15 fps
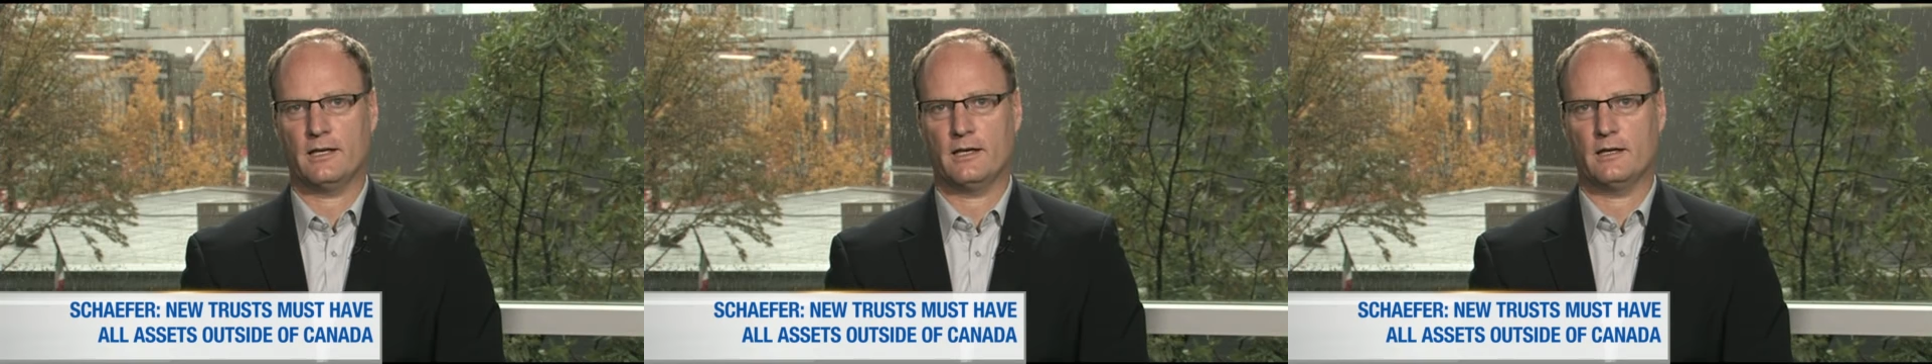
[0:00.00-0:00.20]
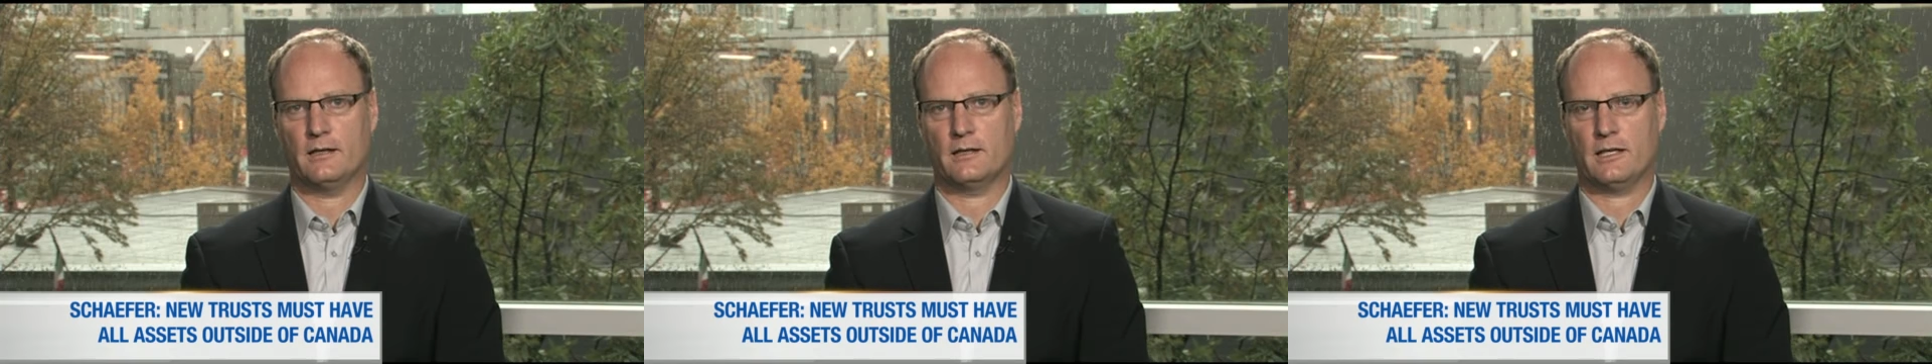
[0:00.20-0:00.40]

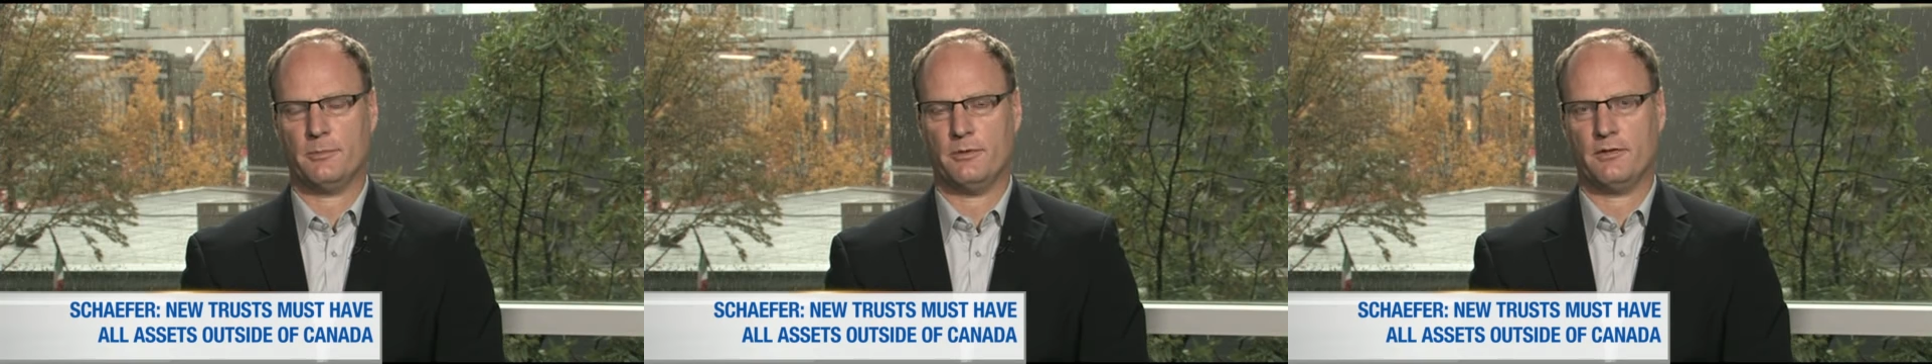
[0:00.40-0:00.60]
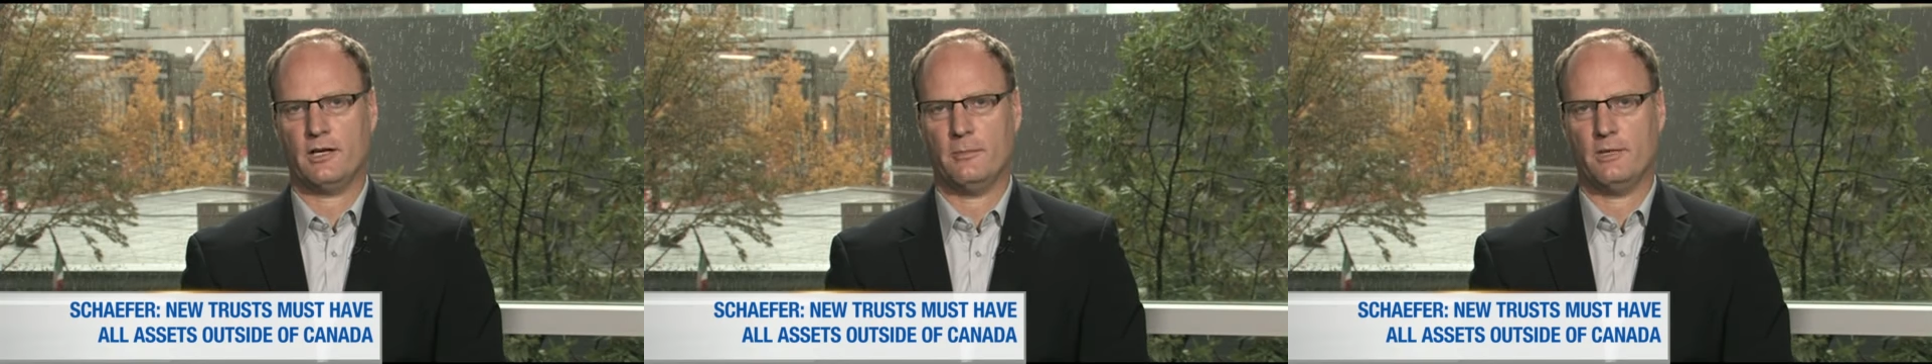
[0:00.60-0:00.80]
a
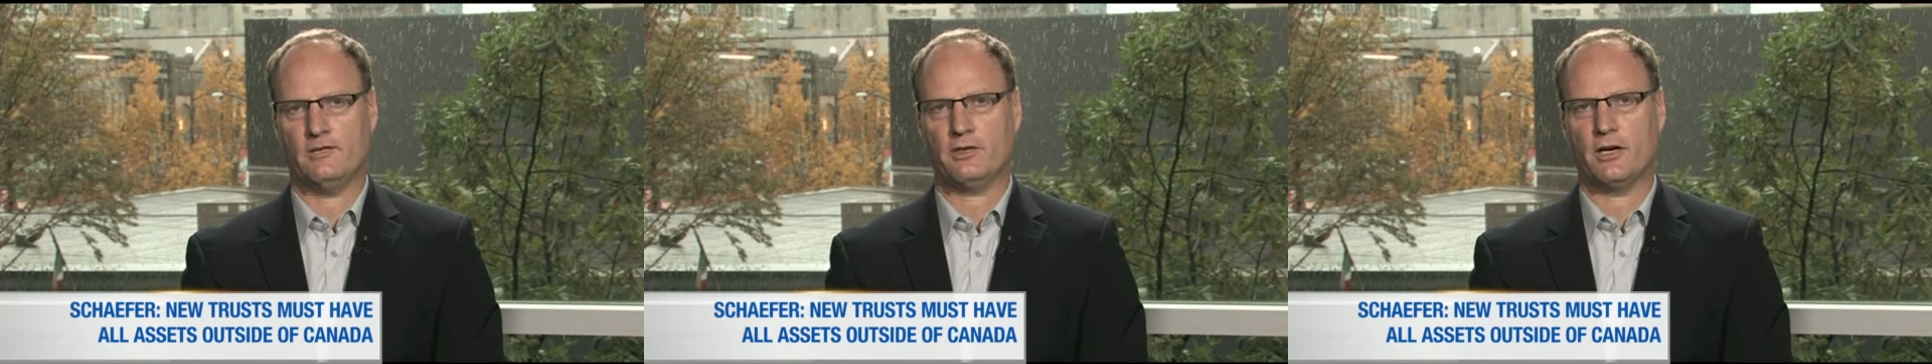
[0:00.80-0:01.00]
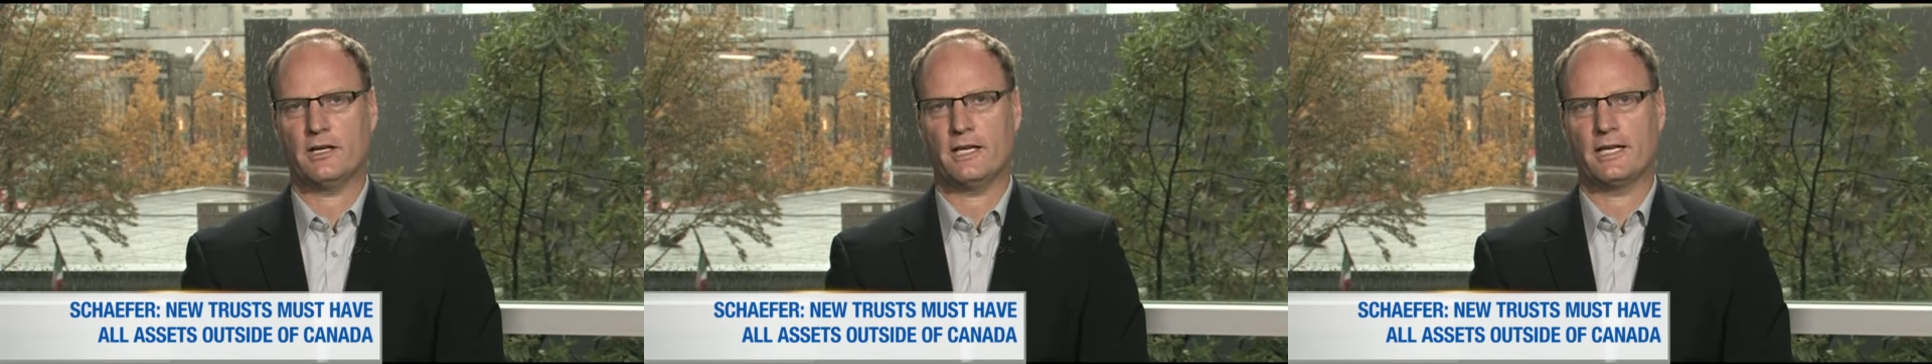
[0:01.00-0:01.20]
couple of the
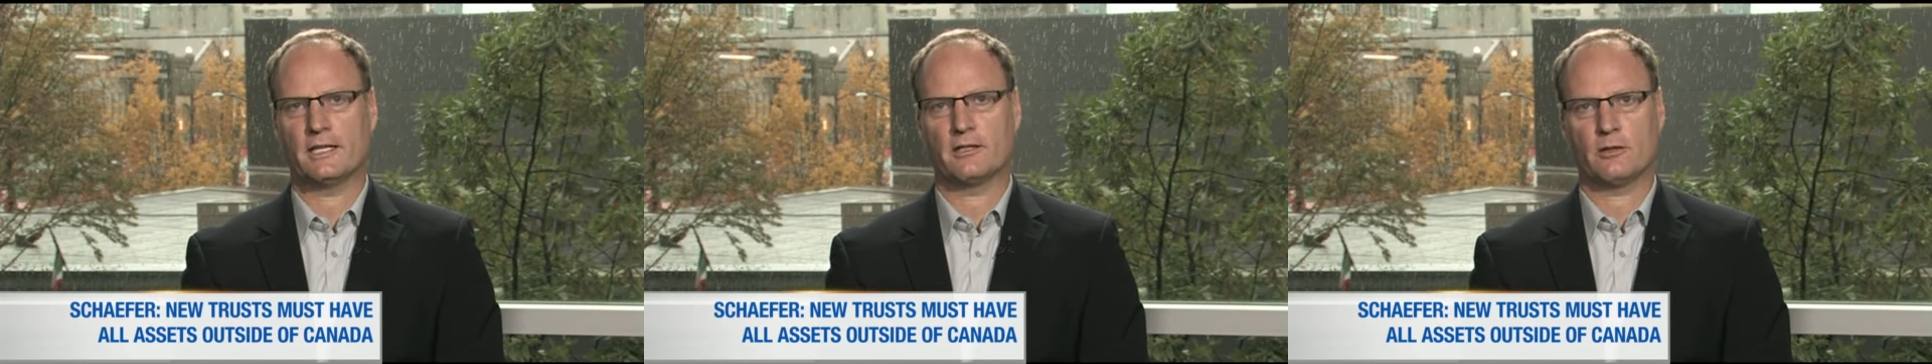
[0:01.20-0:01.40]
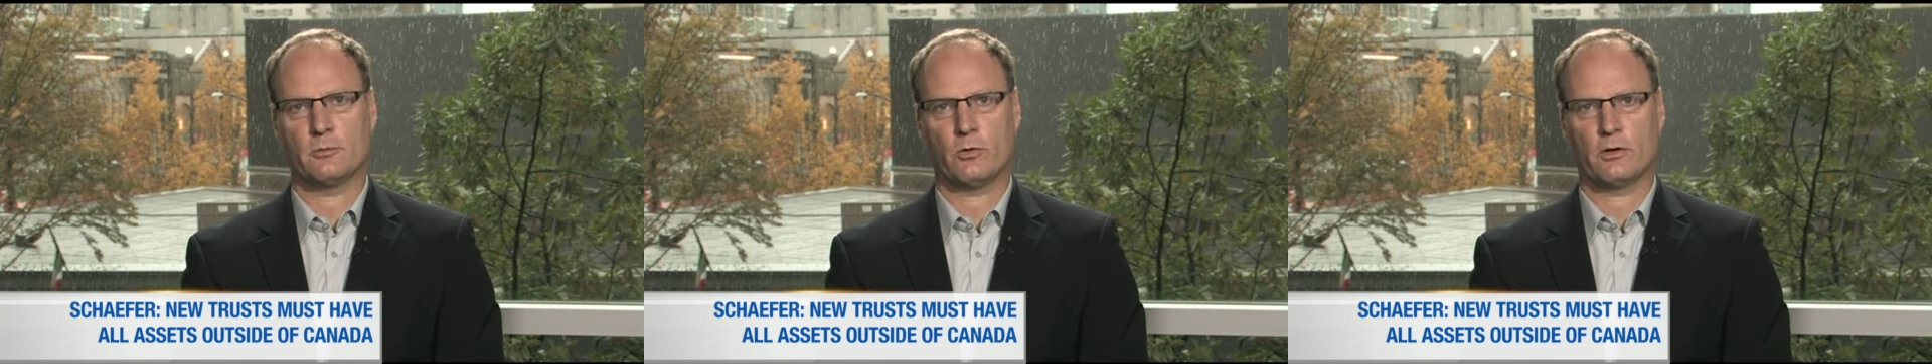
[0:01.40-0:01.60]
companies are getting a
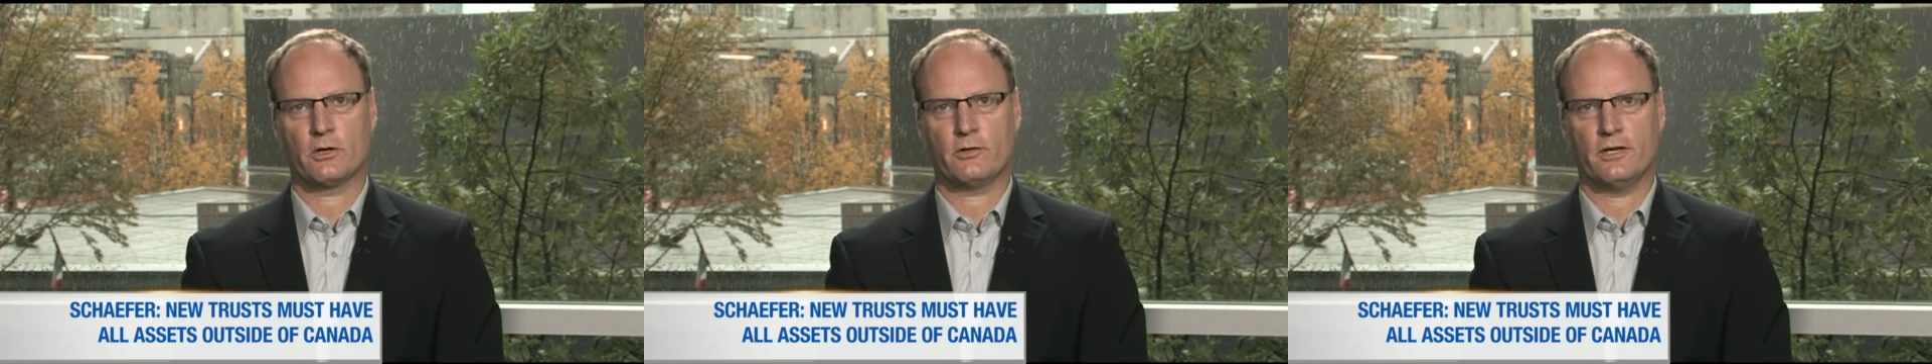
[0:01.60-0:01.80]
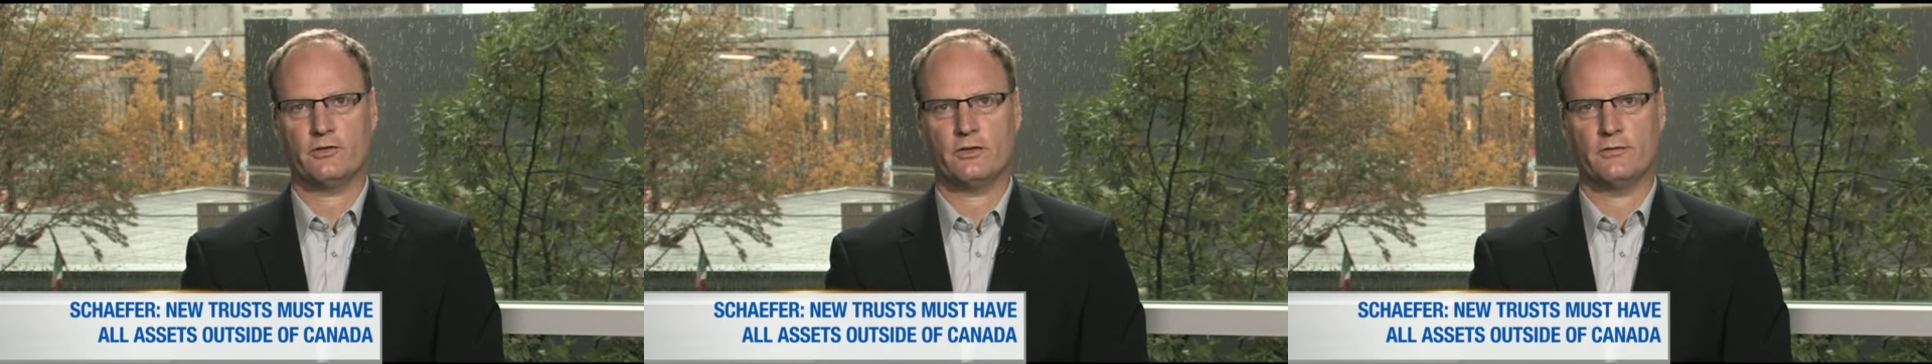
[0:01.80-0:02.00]
little more
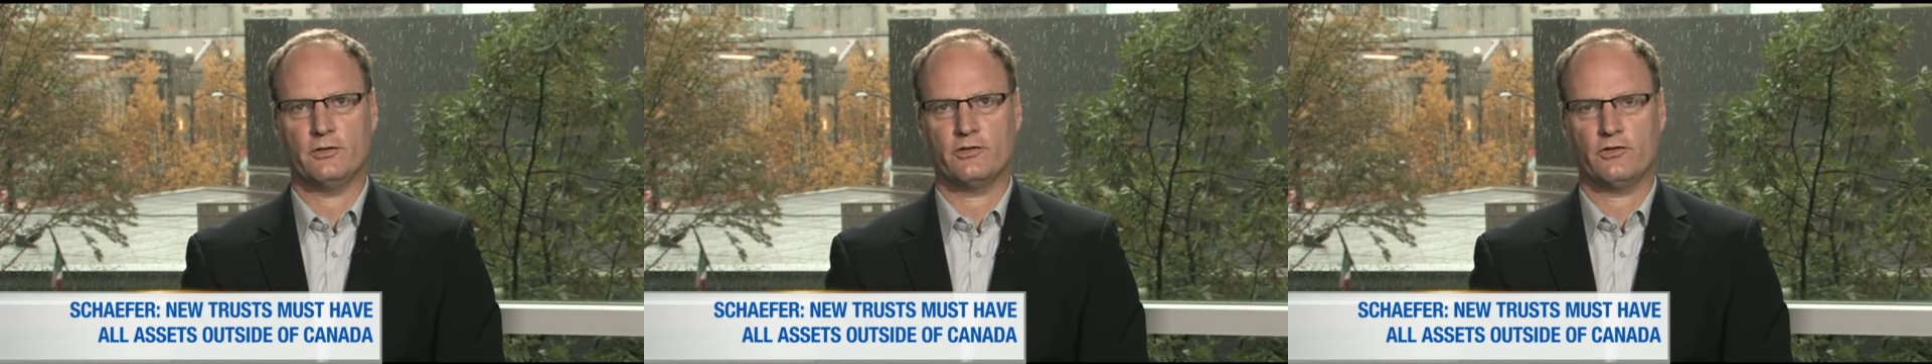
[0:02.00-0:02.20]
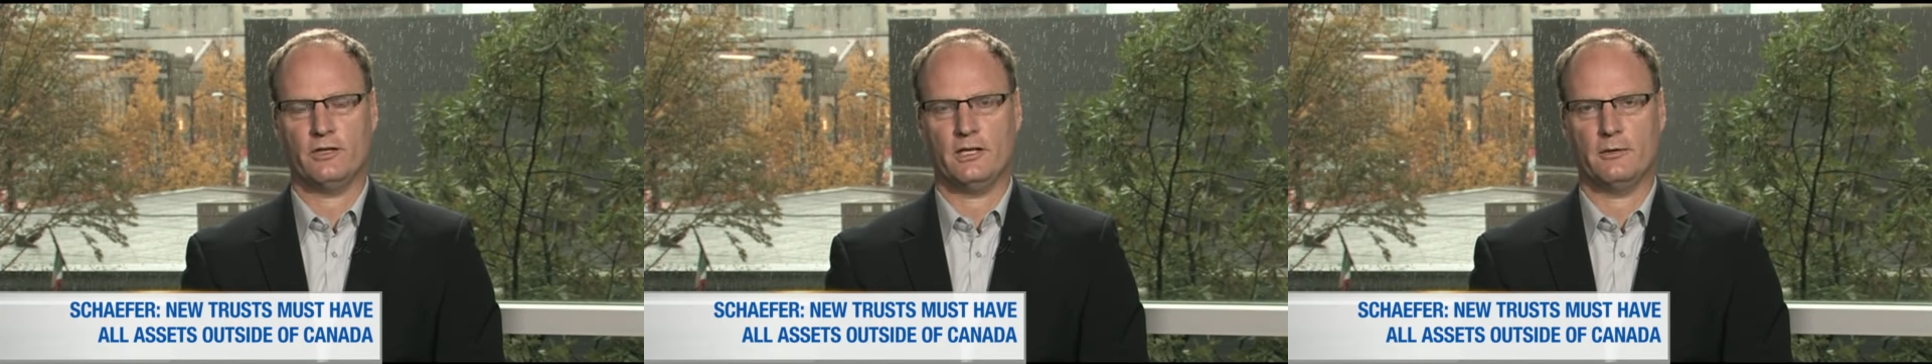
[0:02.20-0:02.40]
aggressive.
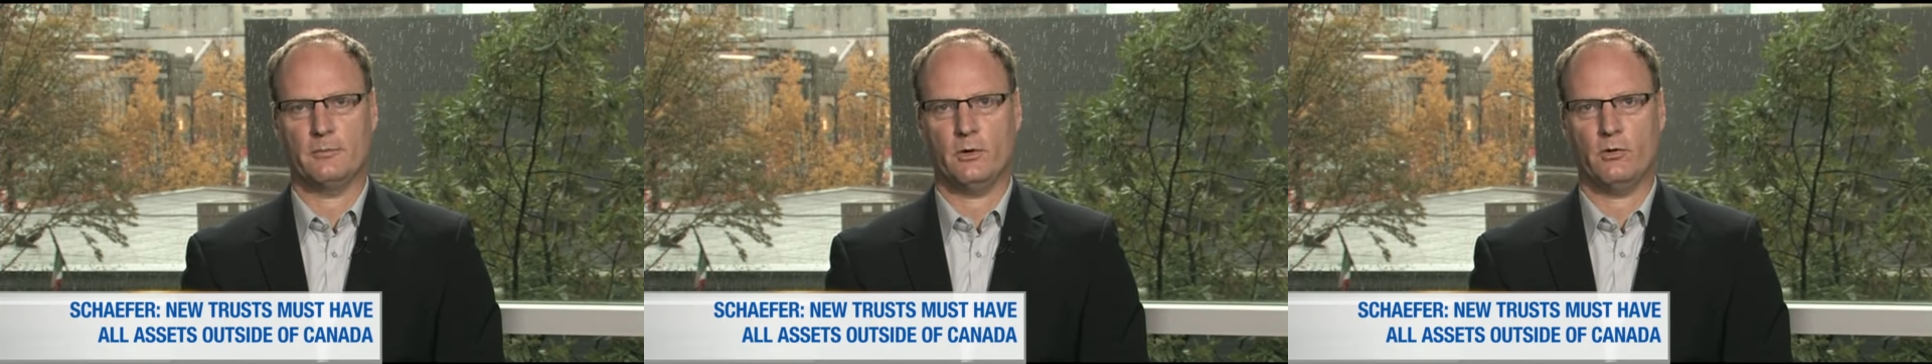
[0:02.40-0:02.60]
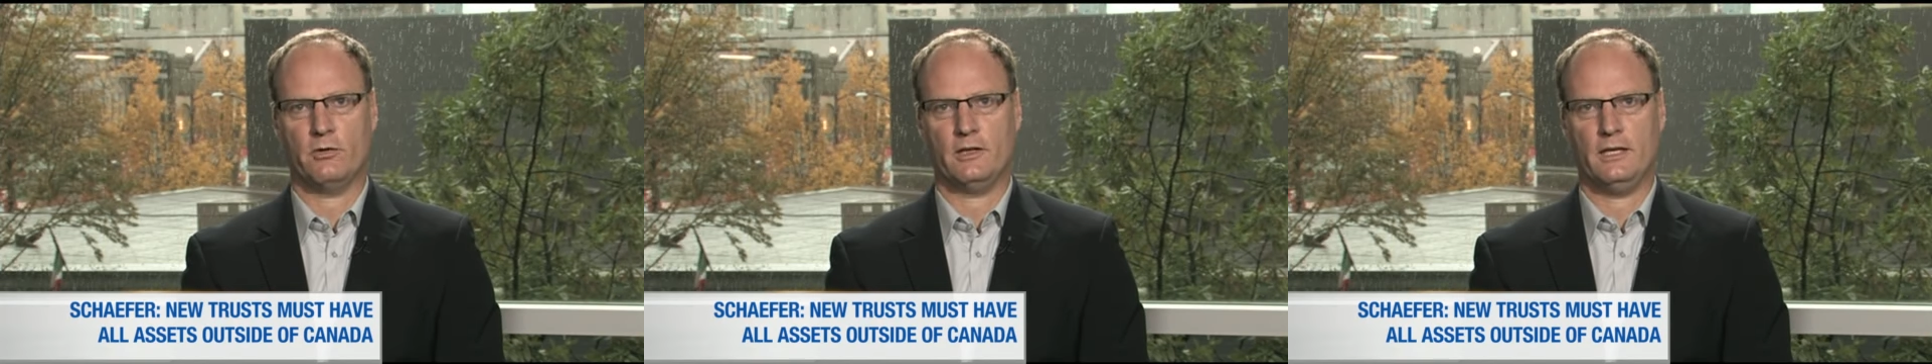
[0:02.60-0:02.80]
You're seeing
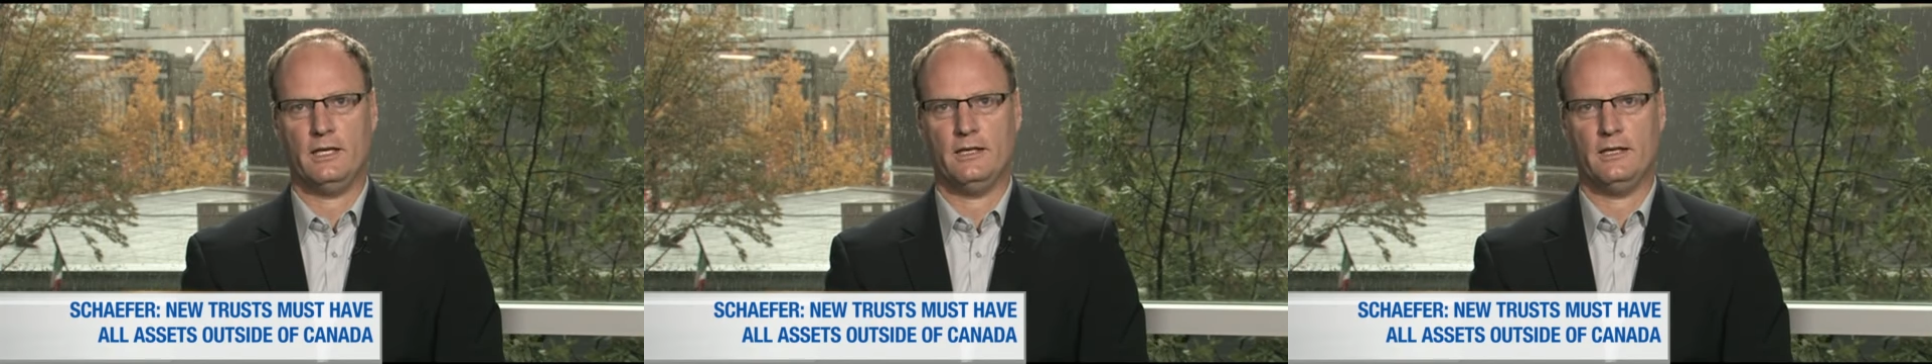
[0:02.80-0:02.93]
both okay.